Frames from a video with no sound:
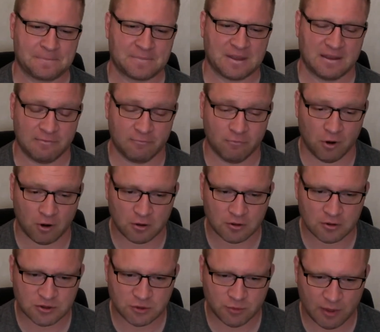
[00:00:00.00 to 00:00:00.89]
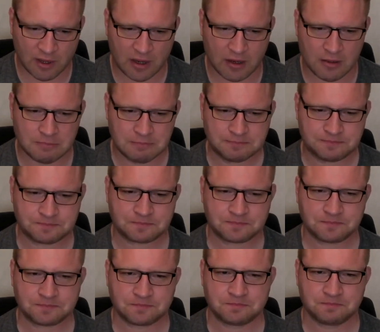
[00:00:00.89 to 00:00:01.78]
If all goes well,
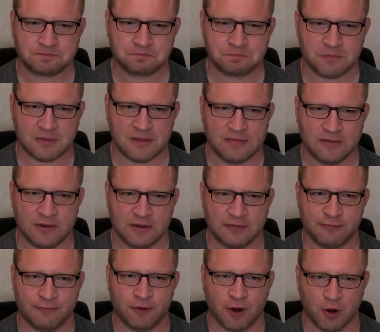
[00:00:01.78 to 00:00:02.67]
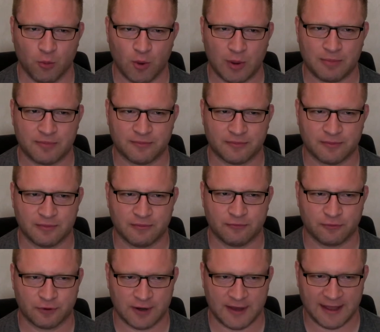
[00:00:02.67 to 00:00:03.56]
the follow-up
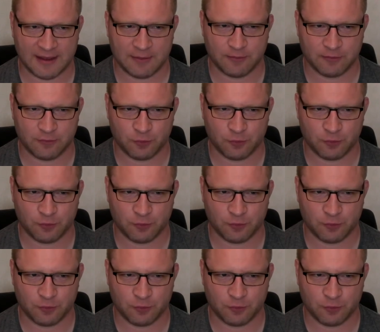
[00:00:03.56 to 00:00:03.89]
for that,